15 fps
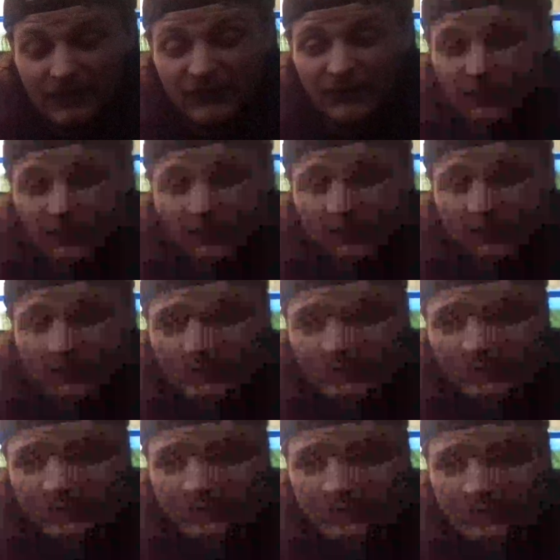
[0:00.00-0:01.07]
Myself,
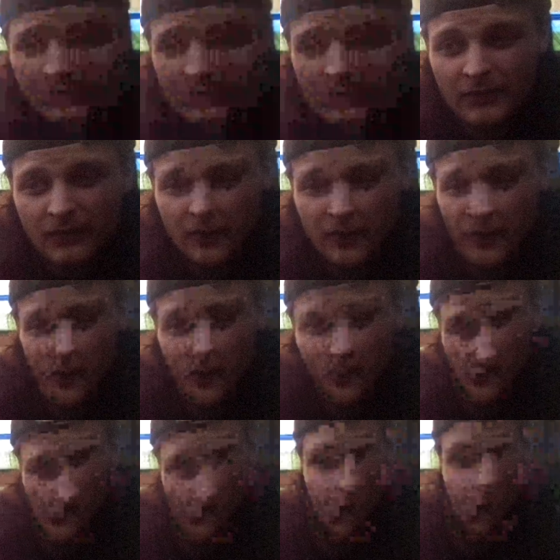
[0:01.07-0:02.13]
a
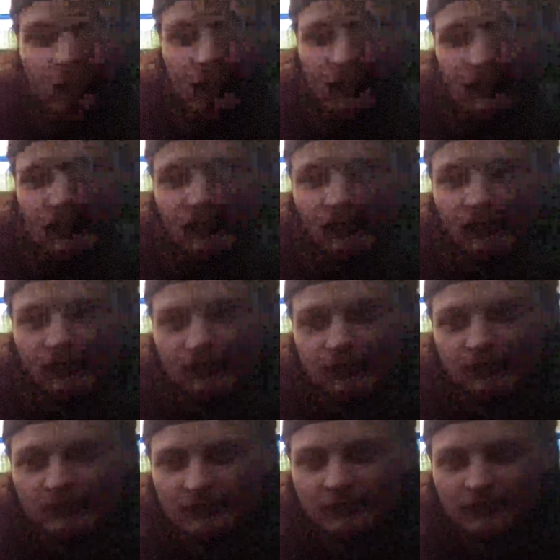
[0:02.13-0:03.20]
lot of rock and roll,
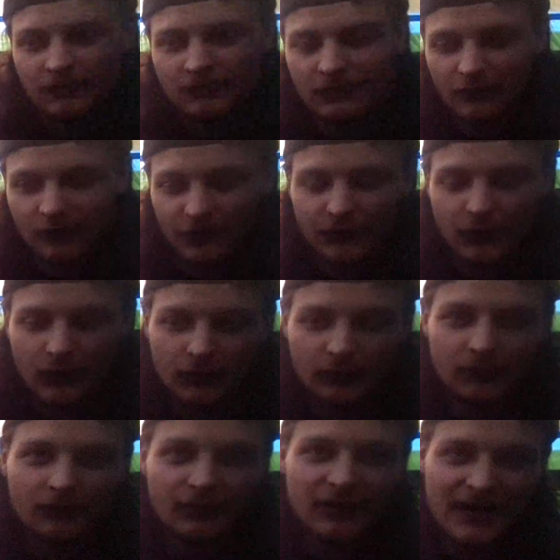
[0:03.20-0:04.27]
a lot of
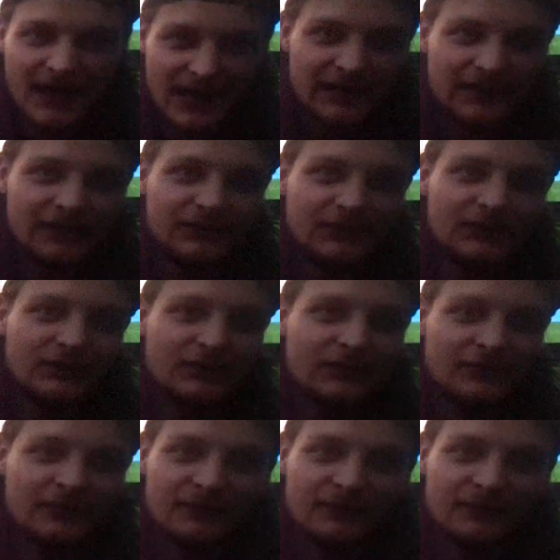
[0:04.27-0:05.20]
old 80s